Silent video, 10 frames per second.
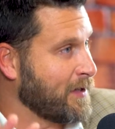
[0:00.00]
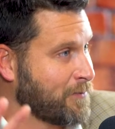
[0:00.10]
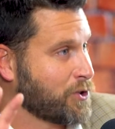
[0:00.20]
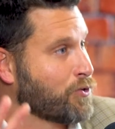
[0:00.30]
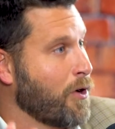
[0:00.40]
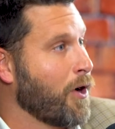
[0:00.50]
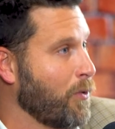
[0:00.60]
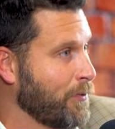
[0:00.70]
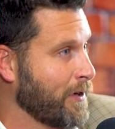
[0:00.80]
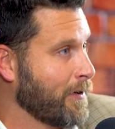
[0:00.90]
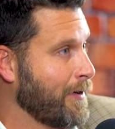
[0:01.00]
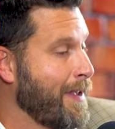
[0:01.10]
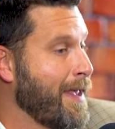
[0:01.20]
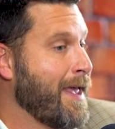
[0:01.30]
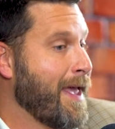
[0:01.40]
They have a stronghold there.
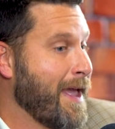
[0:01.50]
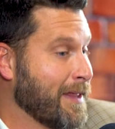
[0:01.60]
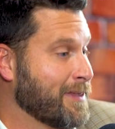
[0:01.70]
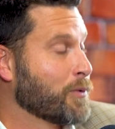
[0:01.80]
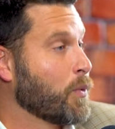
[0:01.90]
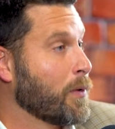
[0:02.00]
And I think what